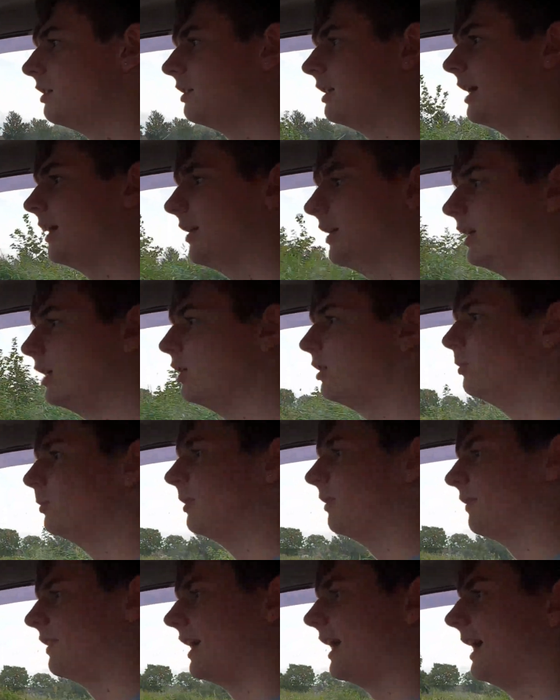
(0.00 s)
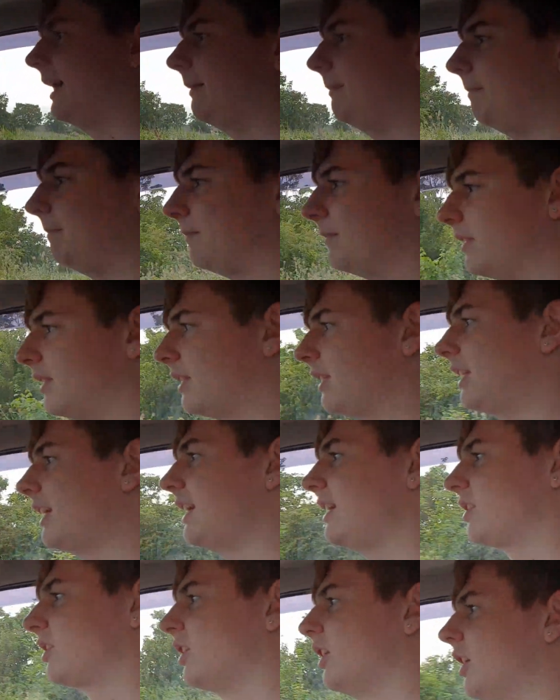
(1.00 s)
Now along with that,
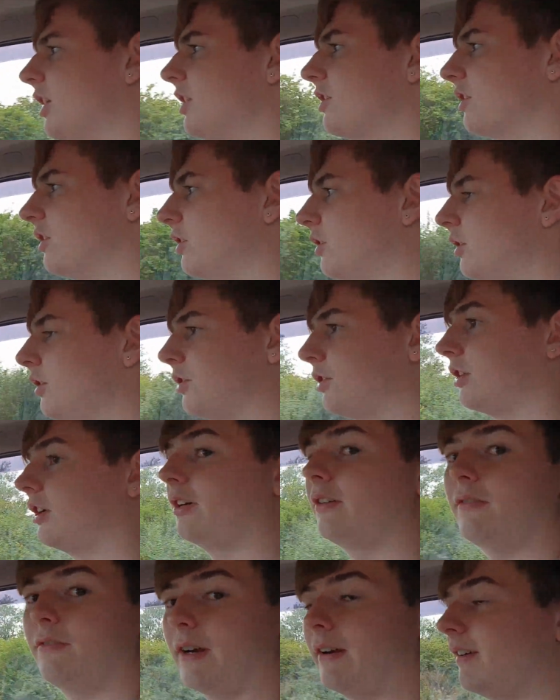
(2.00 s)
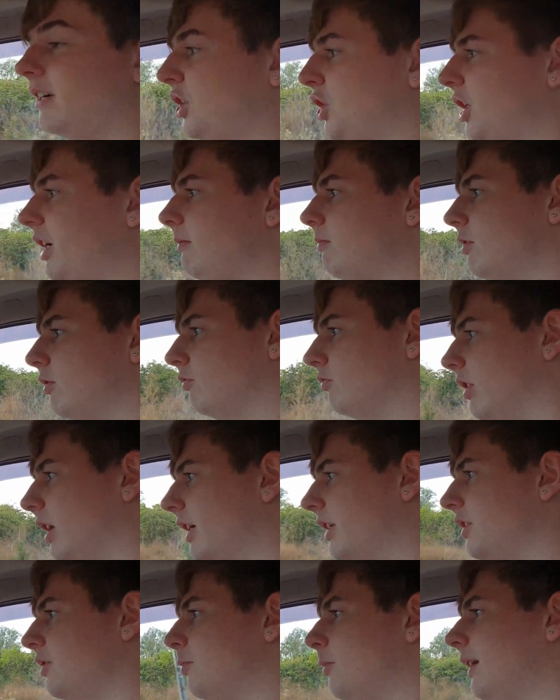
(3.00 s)
these cars are also very cheap to
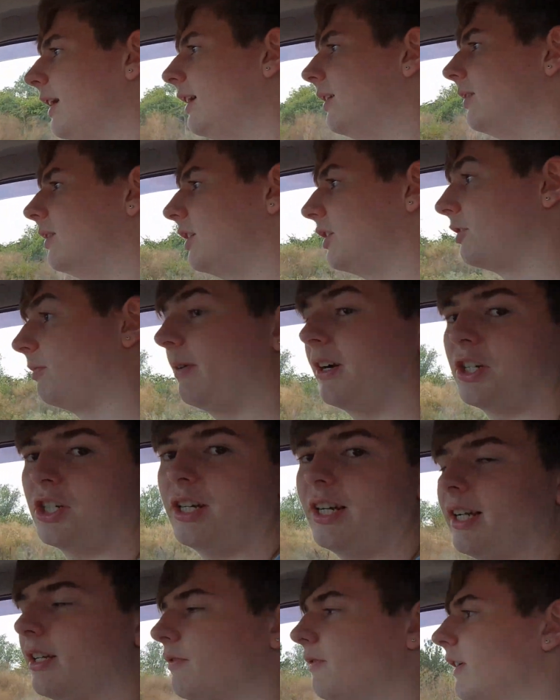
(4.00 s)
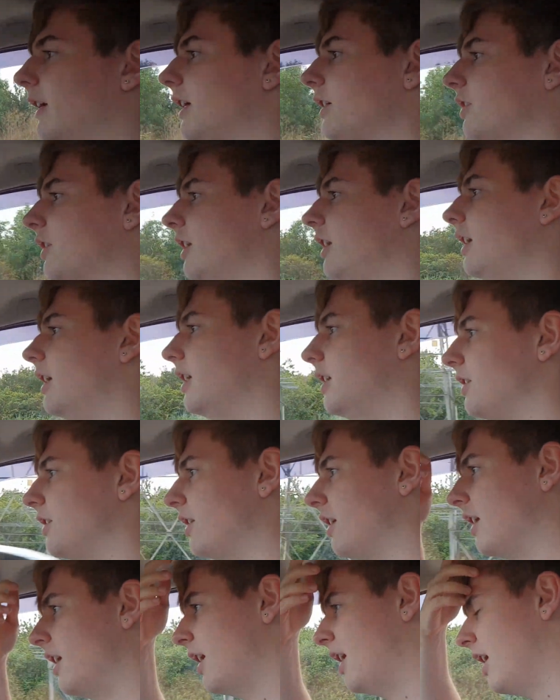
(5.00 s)
run as well, especially as first cars.